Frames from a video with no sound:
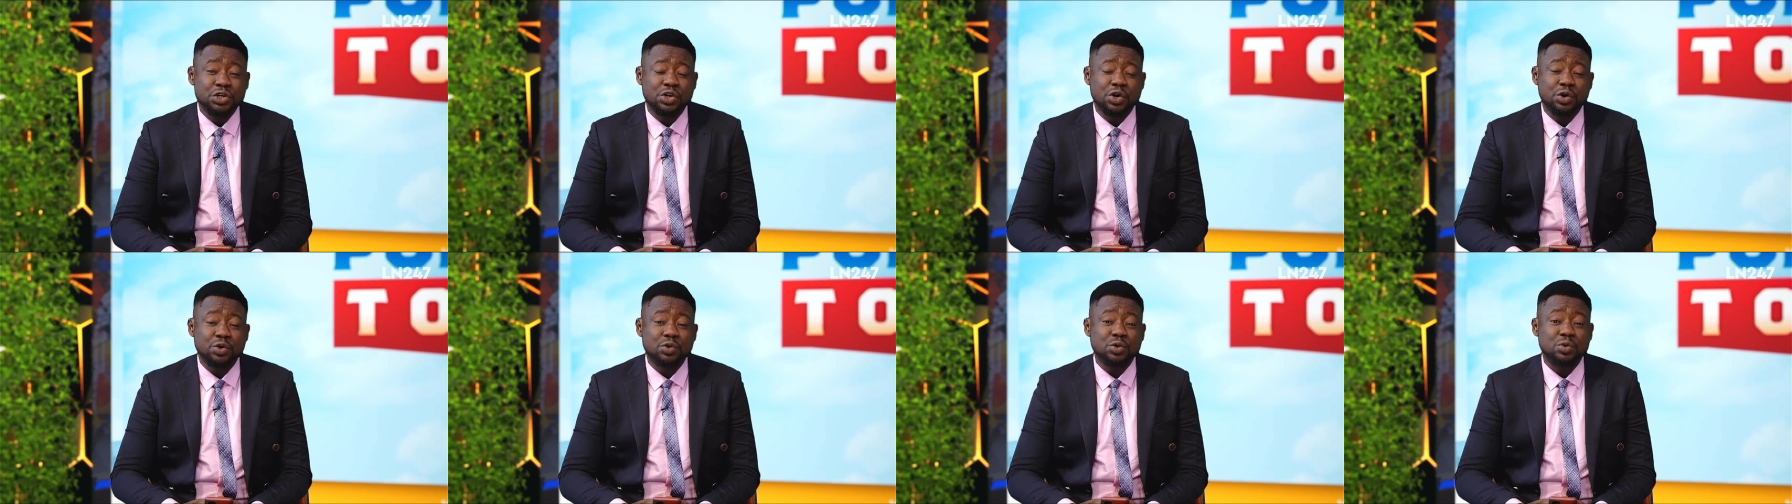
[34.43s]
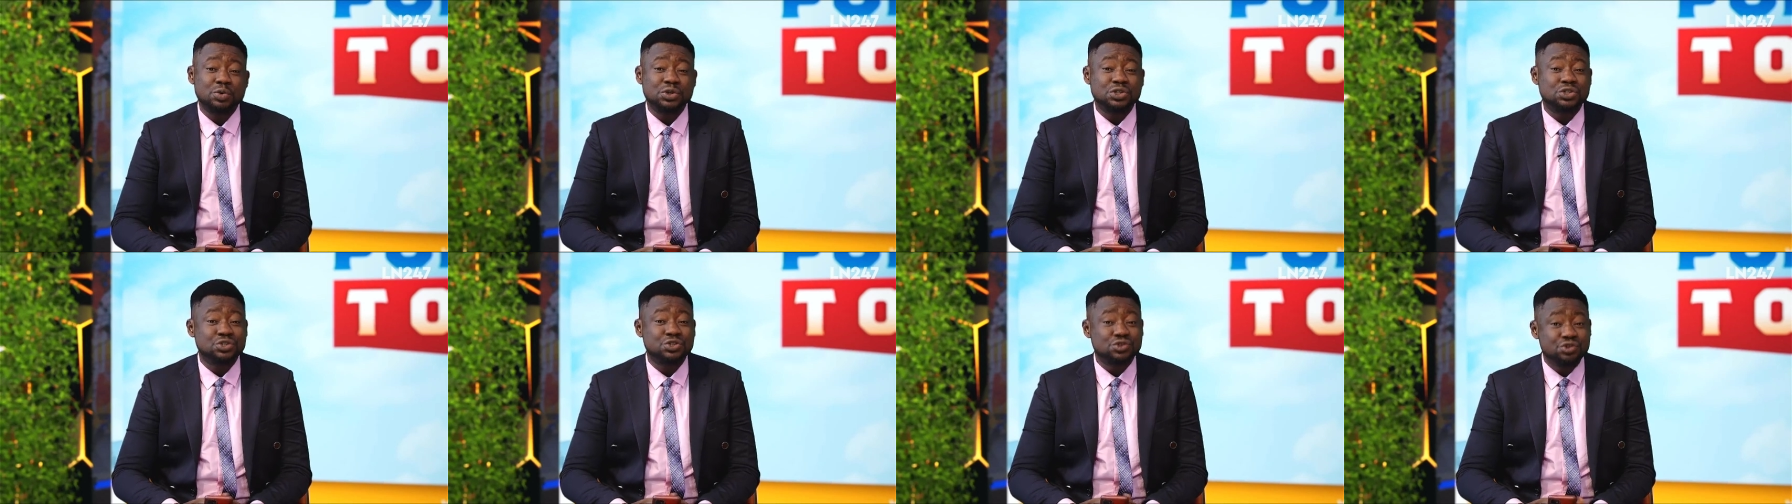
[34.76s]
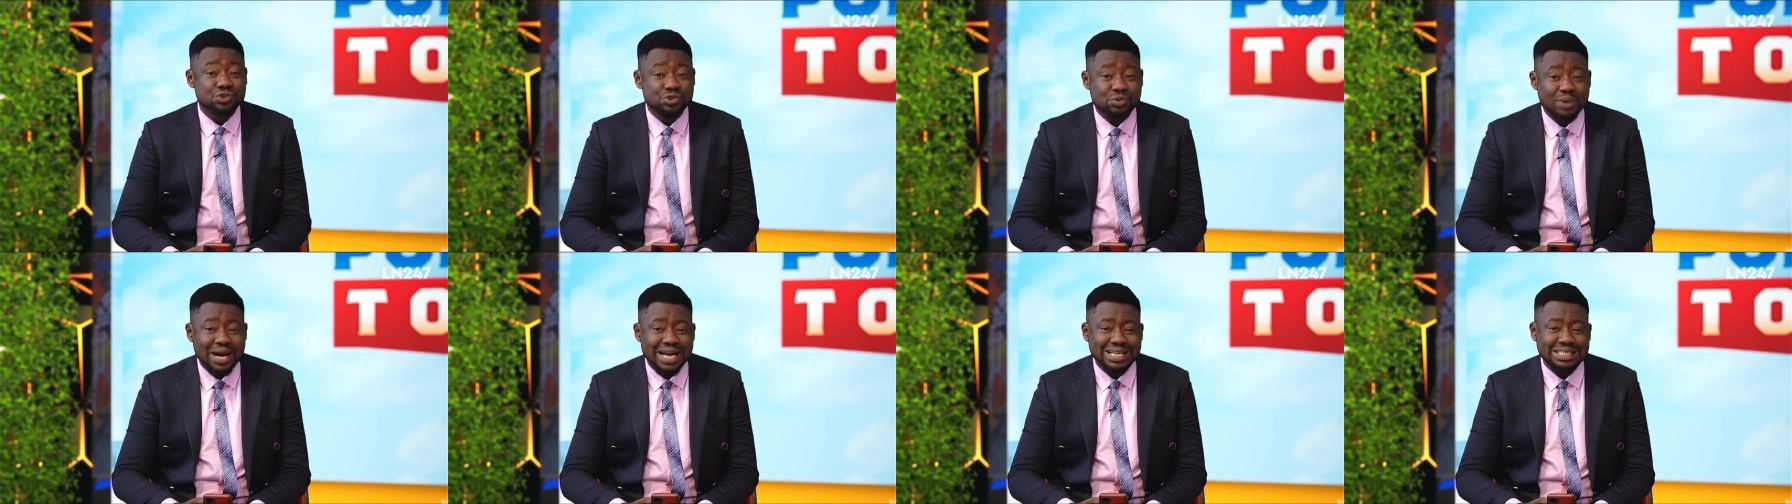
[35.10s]
you know, who was
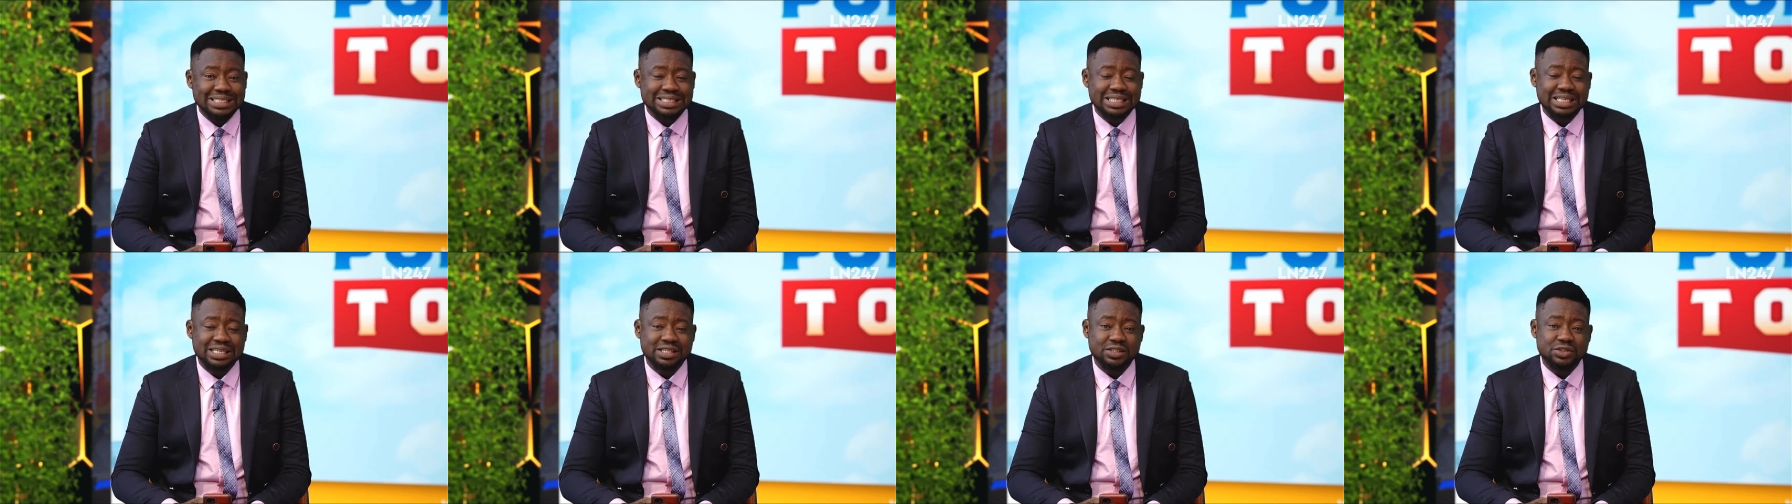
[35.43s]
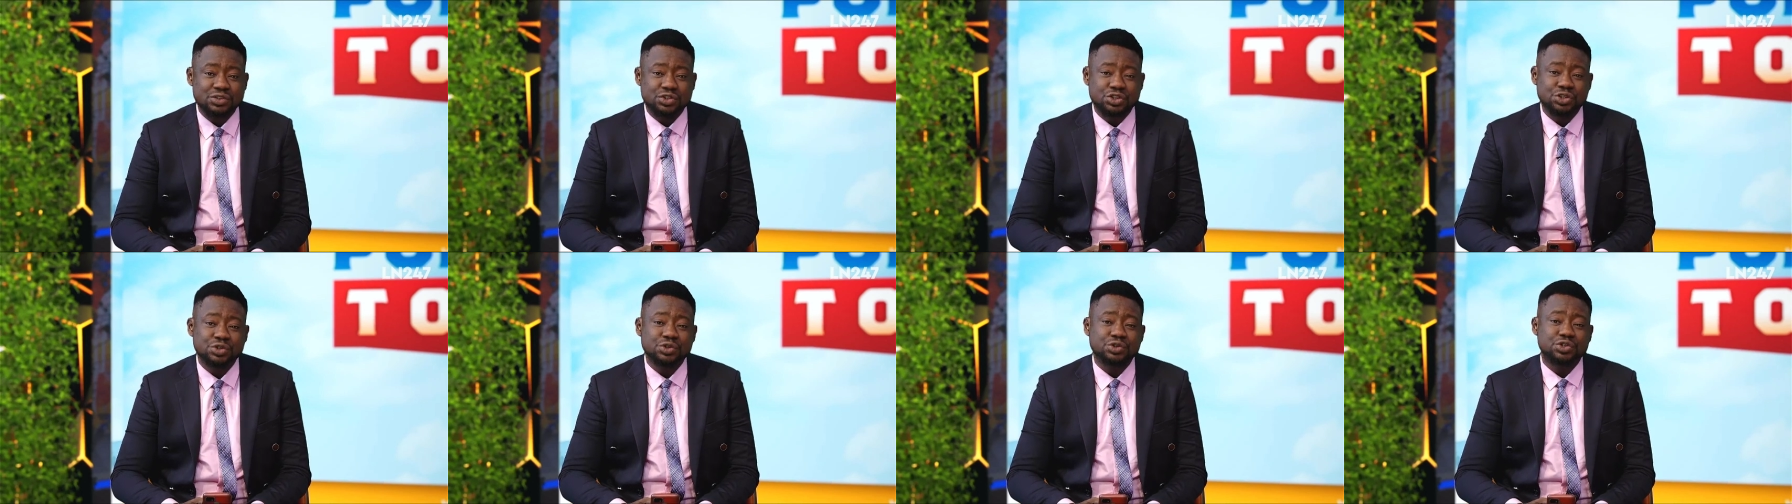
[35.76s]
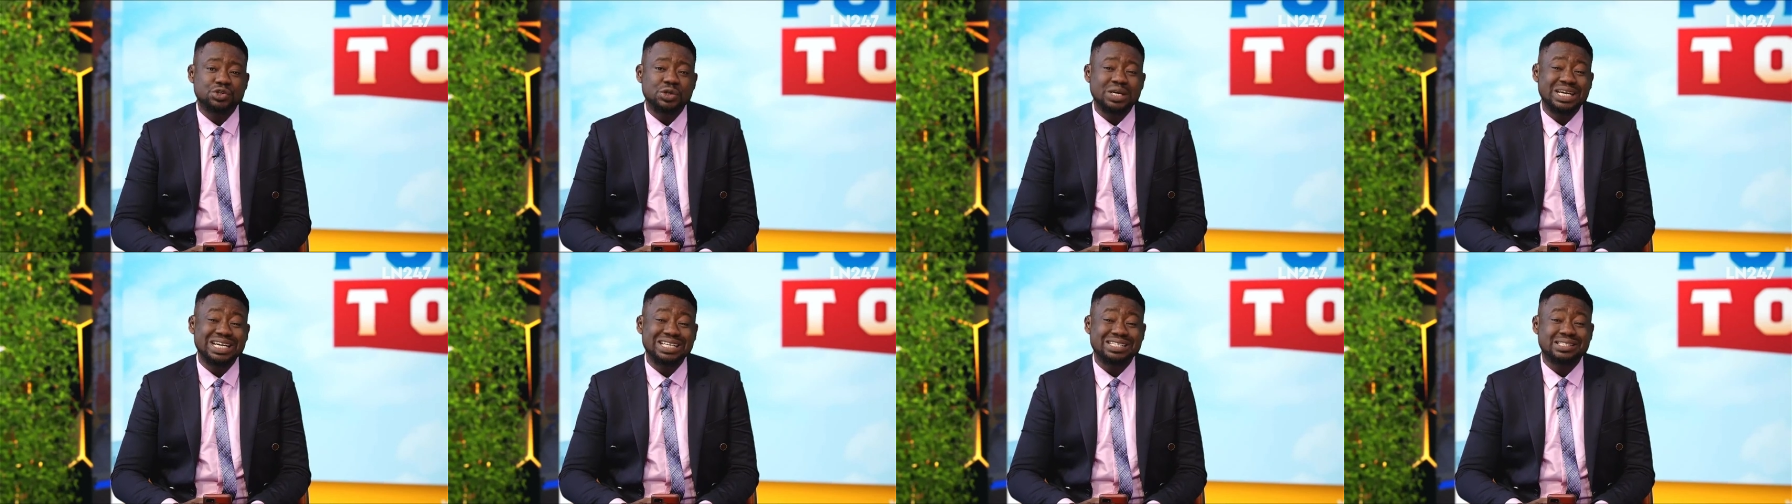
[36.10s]
trending due
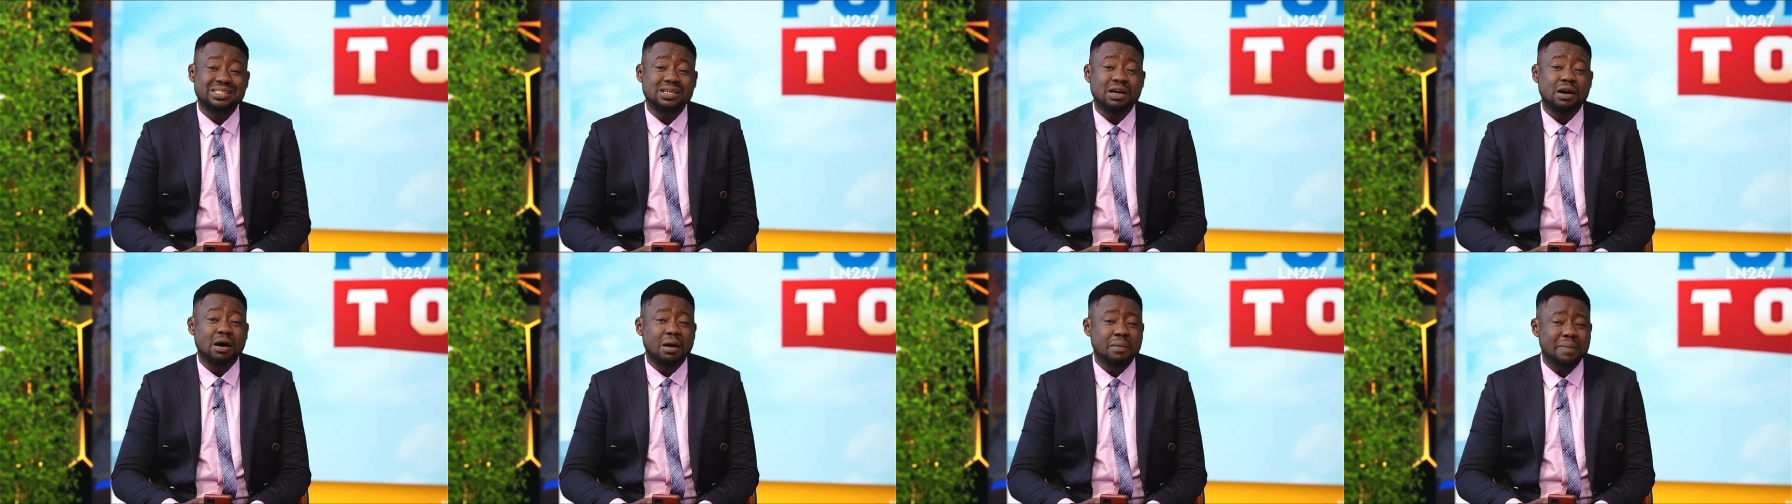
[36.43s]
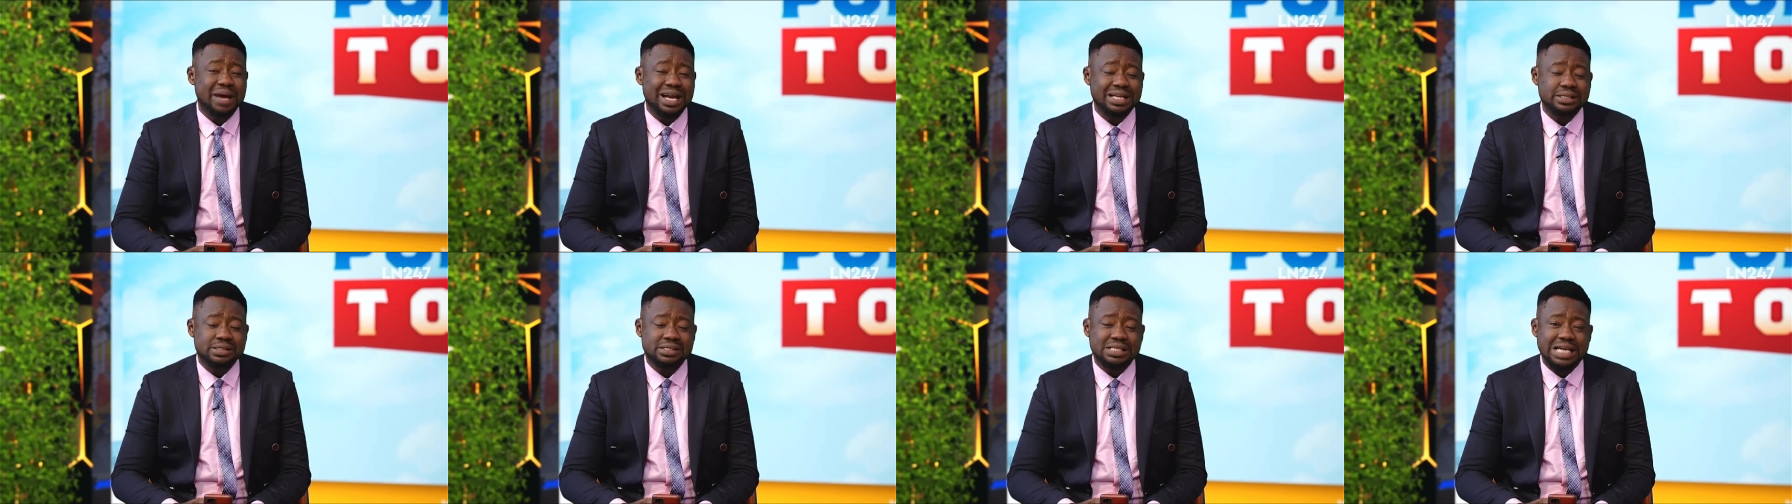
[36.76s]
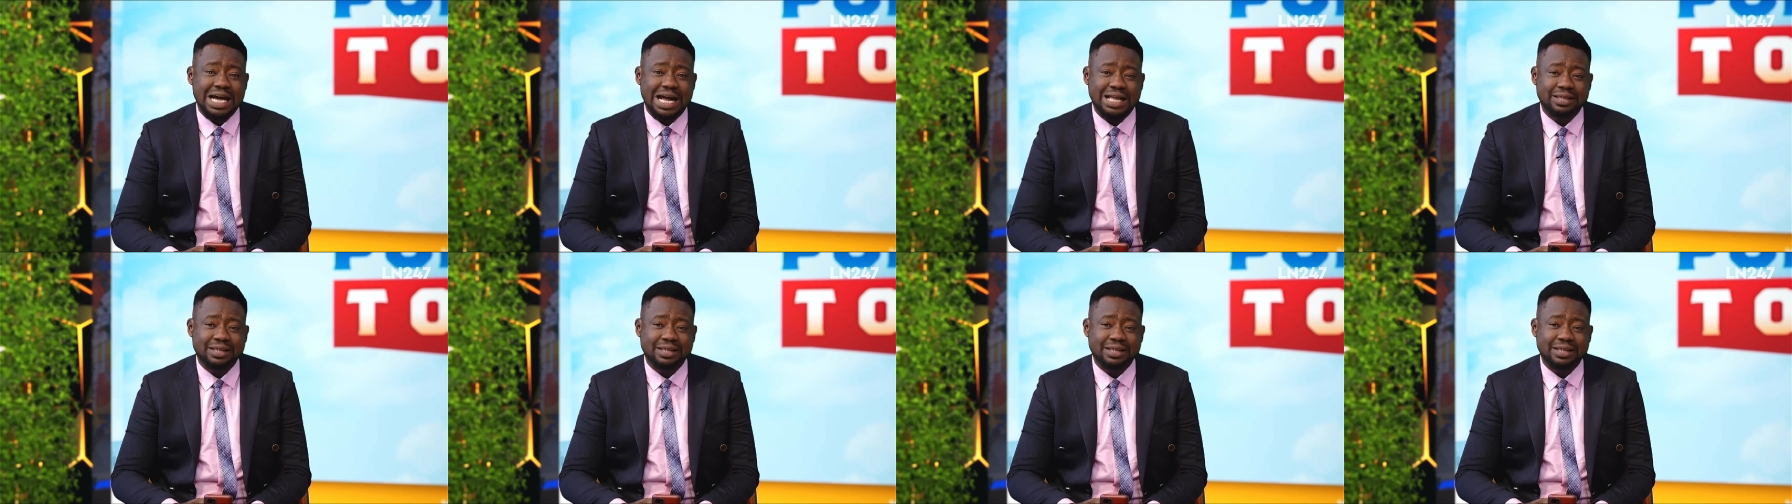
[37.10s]
to his comments